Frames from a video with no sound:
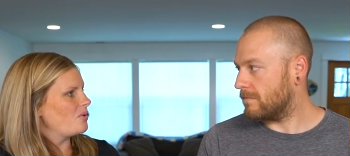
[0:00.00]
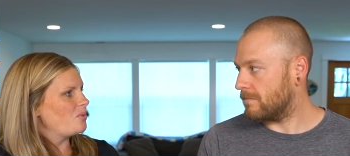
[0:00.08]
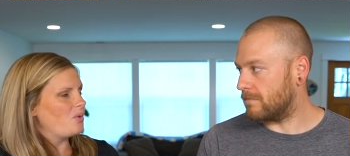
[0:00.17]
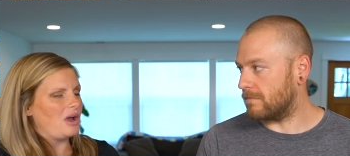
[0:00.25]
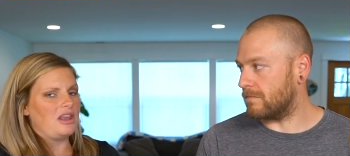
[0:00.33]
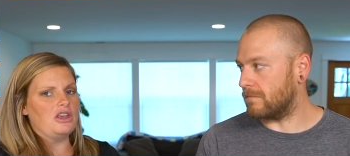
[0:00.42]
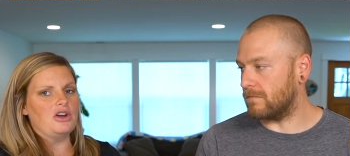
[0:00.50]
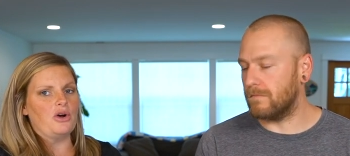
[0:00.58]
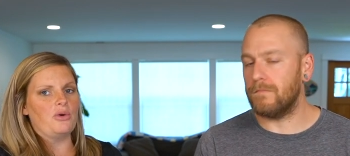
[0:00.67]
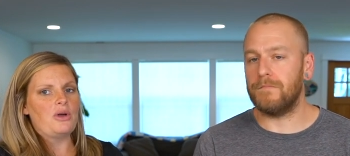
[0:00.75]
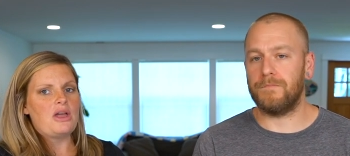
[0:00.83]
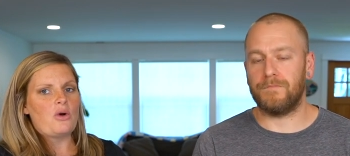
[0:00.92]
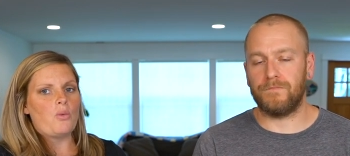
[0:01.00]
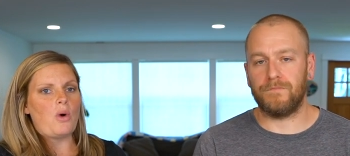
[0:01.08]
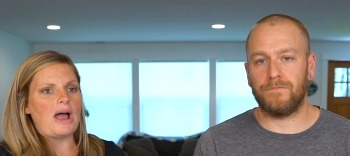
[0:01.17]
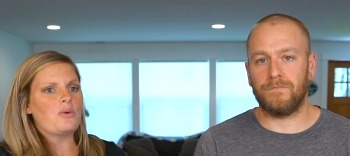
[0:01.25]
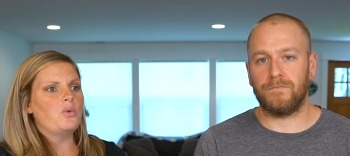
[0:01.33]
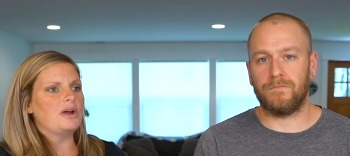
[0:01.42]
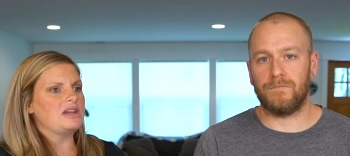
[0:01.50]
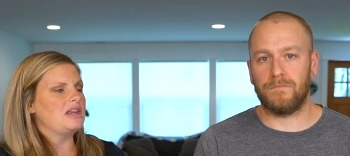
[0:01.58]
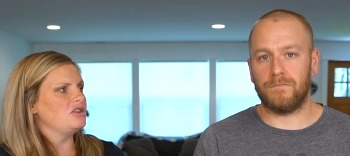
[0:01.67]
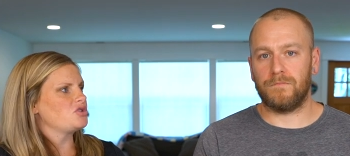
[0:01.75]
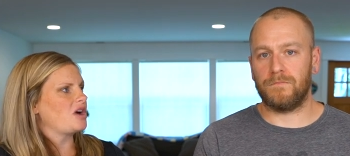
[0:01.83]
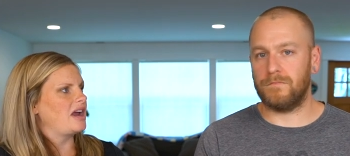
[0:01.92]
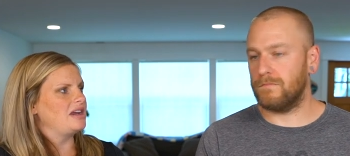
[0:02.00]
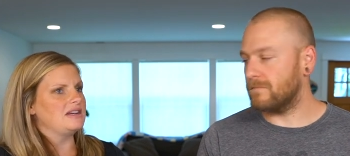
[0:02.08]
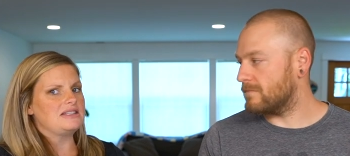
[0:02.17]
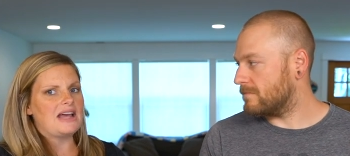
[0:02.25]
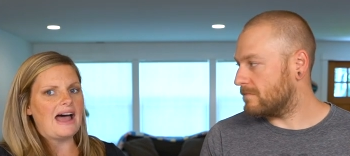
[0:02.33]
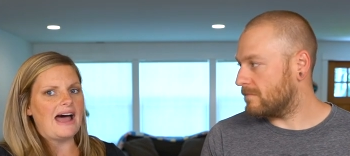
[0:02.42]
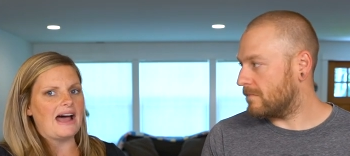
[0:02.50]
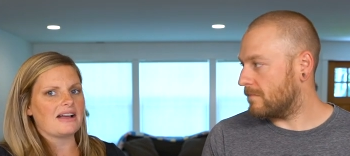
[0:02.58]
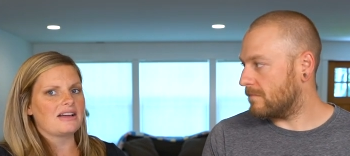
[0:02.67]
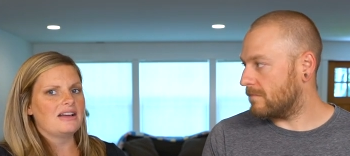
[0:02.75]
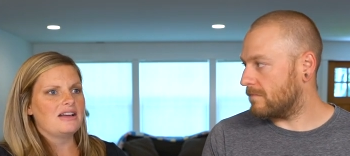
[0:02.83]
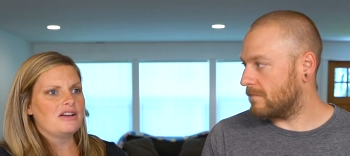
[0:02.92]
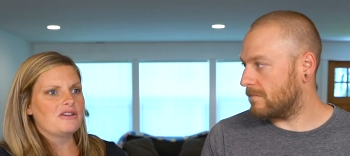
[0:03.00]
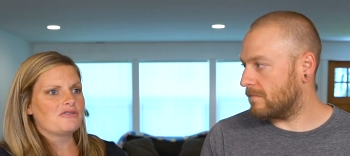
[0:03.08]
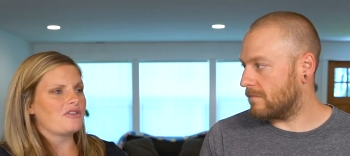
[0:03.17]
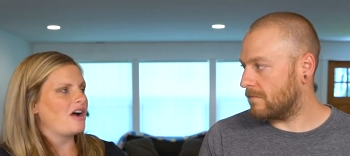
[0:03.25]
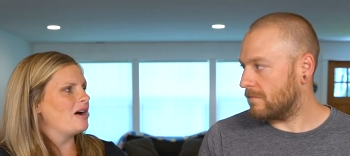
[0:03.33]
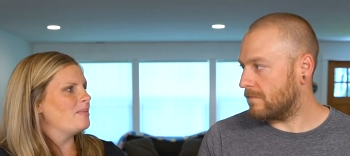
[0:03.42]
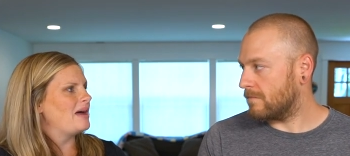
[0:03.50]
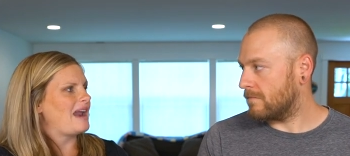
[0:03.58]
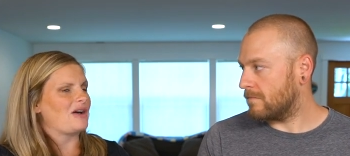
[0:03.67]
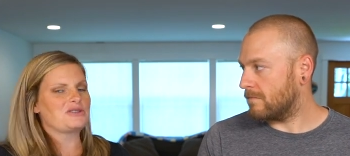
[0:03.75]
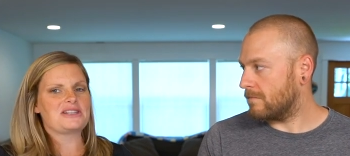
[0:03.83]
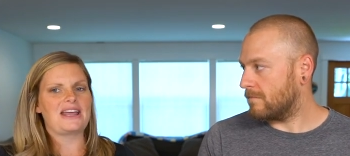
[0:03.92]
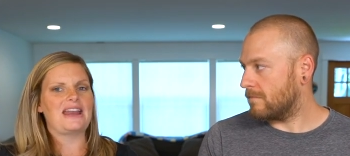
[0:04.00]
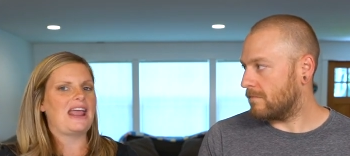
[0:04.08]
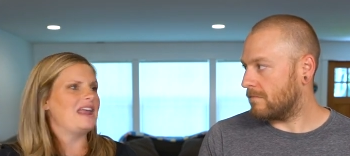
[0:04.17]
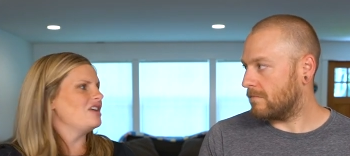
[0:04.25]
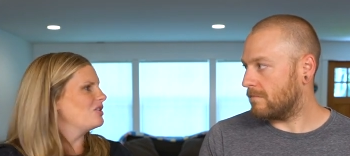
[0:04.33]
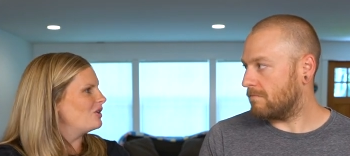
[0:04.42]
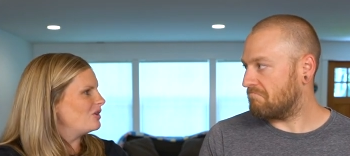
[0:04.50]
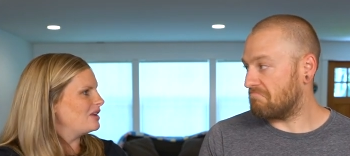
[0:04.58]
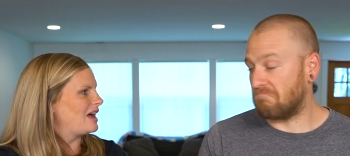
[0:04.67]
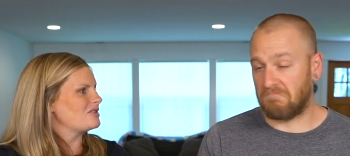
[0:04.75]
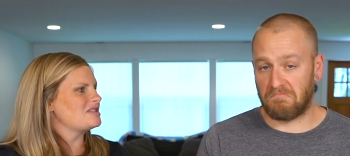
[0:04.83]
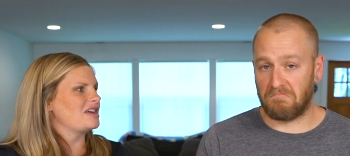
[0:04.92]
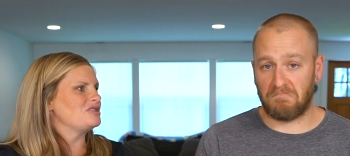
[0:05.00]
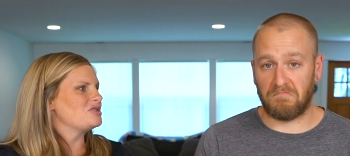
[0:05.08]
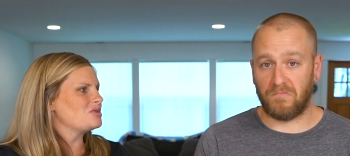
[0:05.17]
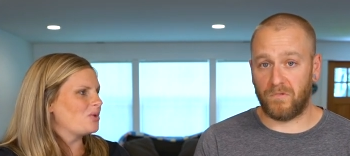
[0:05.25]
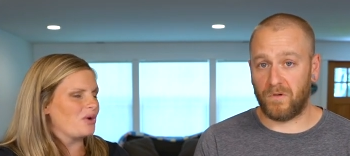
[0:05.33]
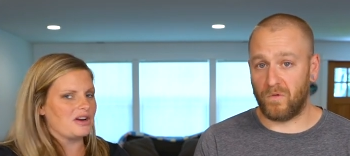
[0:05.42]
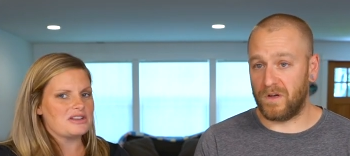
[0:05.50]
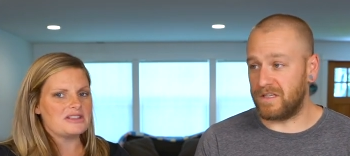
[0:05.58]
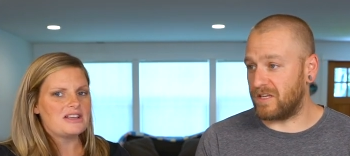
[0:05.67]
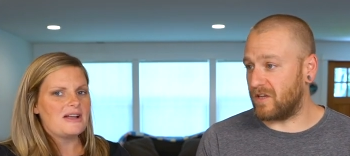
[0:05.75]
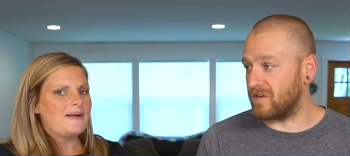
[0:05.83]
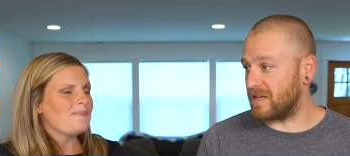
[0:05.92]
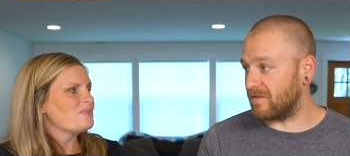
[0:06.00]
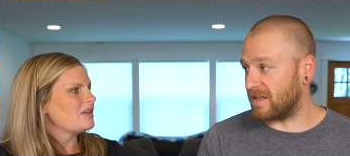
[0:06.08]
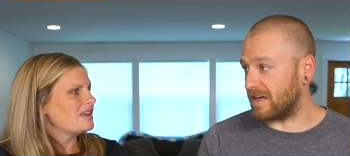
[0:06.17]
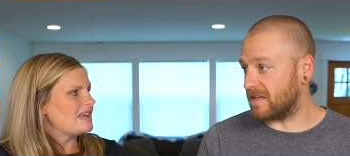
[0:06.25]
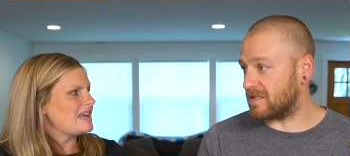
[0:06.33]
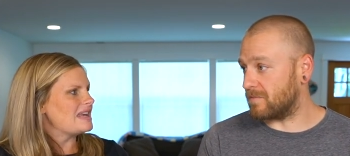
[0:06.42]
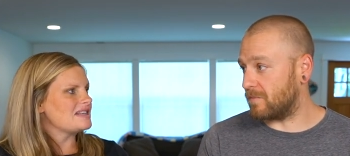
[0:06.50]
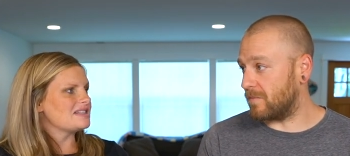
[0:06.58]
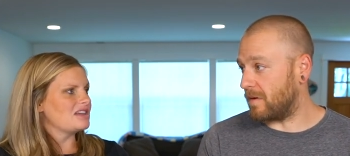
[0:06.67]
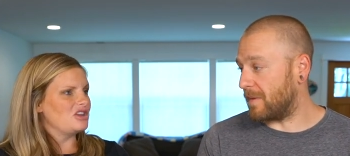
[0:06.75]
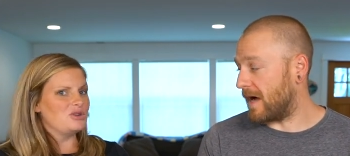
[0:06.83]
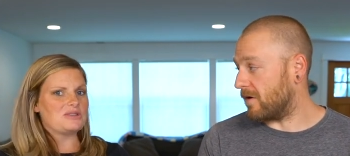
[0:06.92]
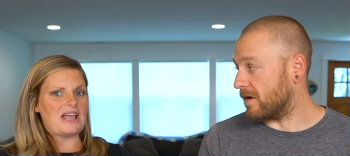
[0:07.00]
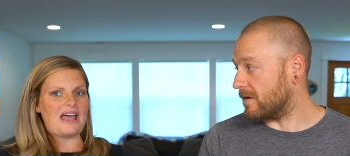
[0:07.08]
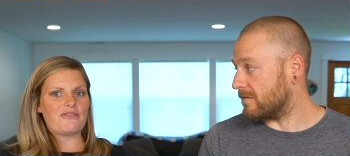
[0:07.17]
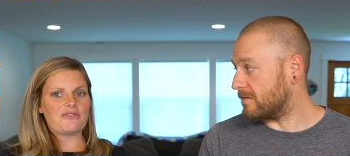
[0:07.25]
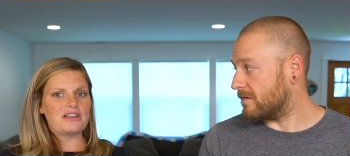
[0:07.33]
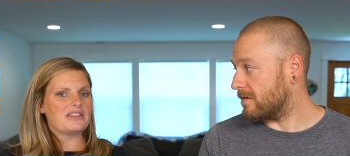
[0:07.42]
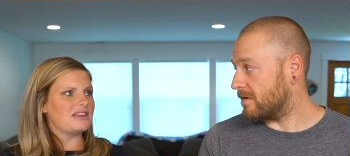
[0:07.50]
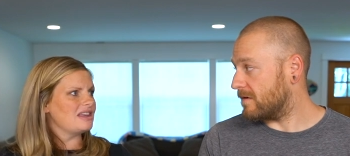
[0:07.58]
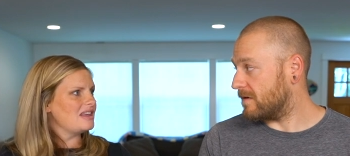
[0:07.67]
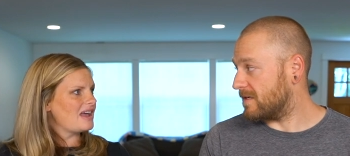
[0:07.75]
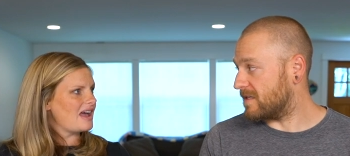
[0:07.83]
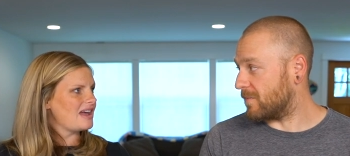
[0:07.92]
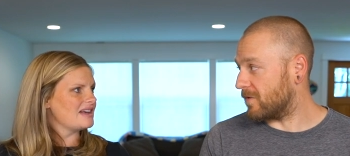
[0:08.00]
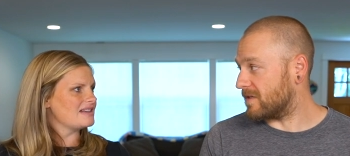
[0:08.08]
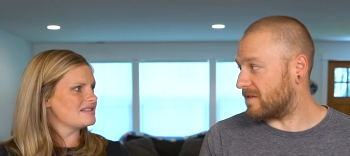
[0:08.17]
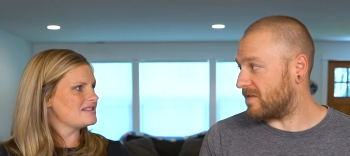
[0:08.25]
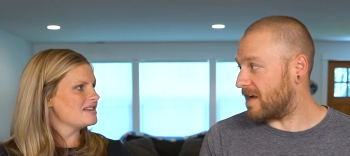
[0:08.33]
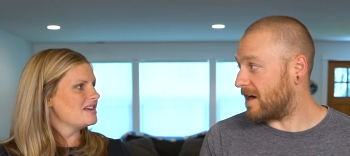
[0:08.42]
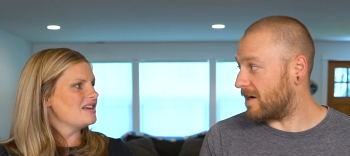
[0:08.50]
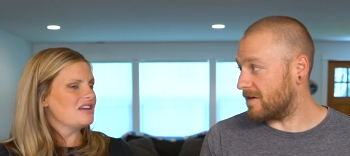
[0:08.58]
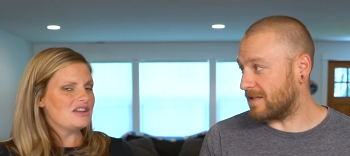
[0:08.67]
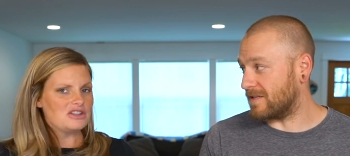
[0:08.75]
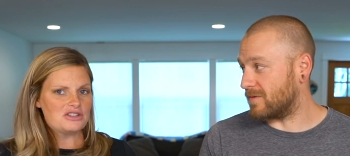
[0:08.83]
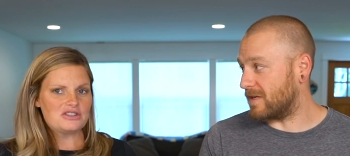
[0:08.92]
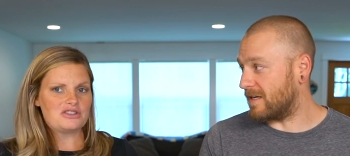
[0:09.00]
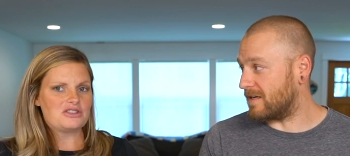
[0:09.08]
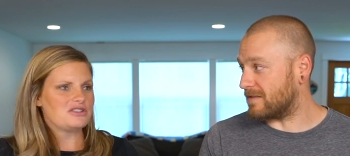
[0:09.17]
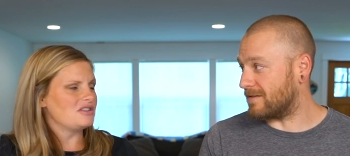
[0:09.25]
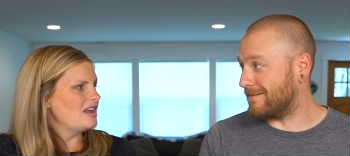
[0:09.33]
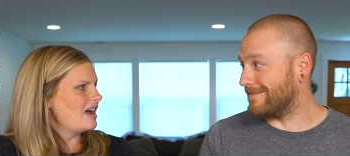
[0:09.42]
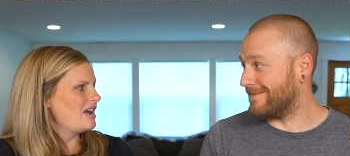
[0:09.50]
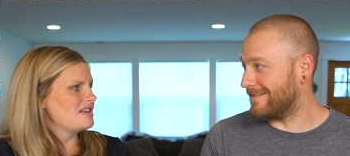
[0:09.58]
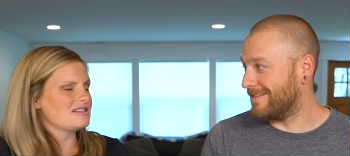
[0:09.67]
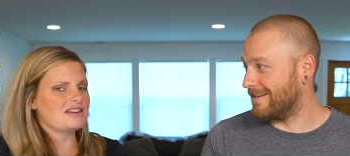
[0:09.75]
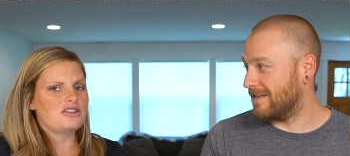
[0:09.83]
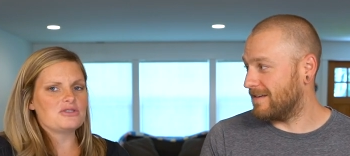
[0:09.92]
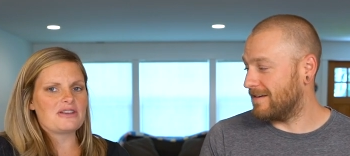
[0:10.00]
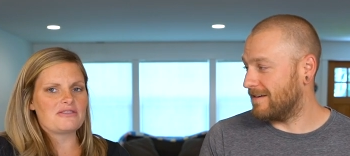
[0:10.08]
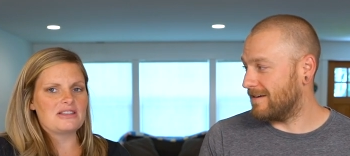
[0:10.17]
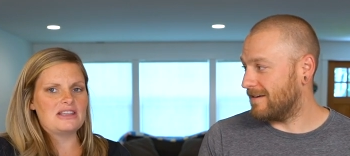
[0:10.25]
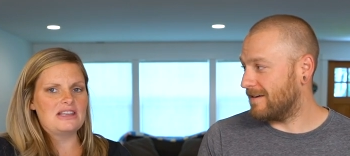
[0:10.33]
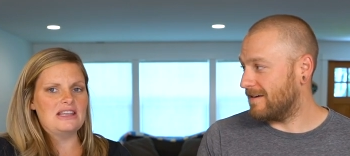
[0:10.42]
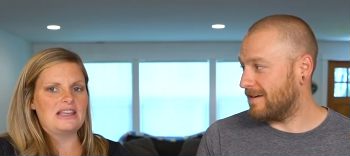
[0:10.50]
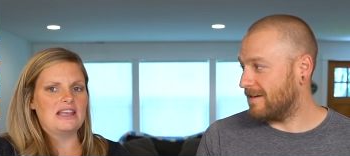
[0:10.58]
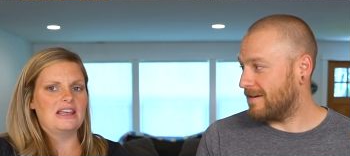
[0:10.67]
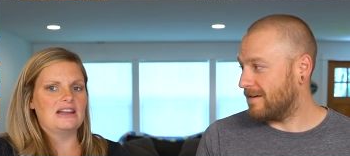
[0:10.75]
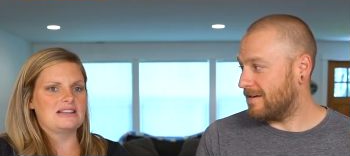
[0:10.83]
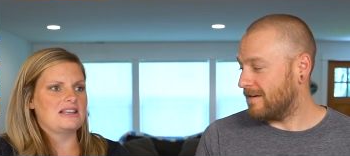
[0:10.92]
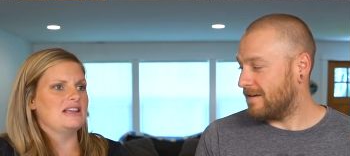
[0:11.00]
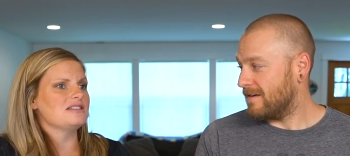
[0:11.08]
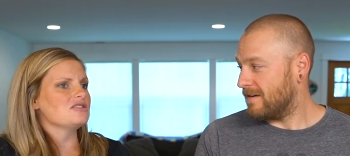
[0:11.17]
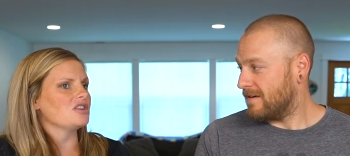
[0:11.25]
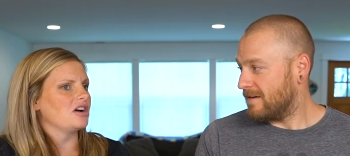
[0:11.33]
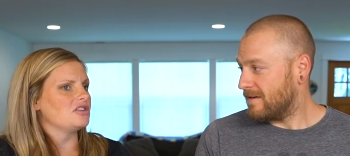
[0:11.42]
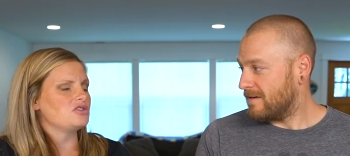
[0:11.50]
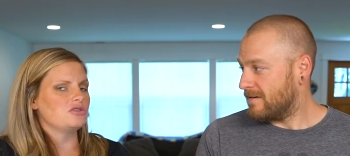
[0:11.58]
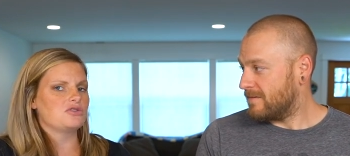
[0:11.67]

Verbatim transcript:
Speaker 1: mm-hmm. you know why wouldn't he try and attack from an outside angle, an outside source. Well, he's going to
Speaker 2: use everything at his. He's going to use
Speaker 1: everything he he's has. He's the prince of
Speaker 2: the air. That's what he does. yeah,
Speaker 1: he's going to use everything he can get his hands on to